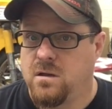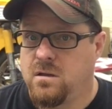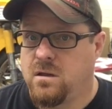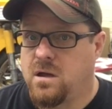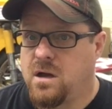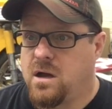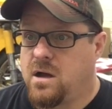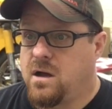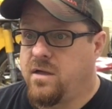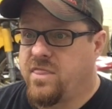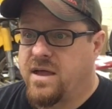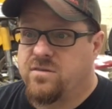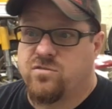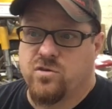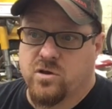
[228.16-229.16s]

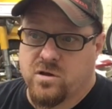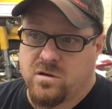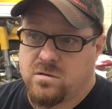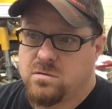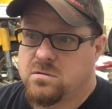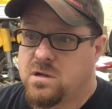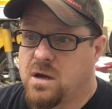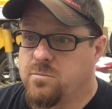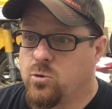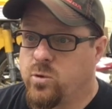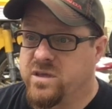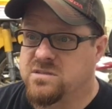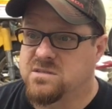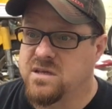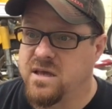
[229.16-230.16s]
That took a couple
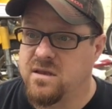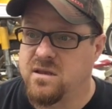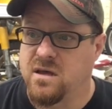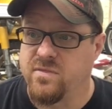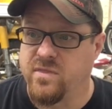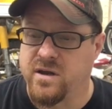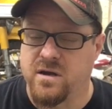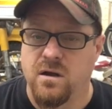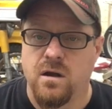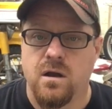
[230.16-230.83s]
weeks to get done there.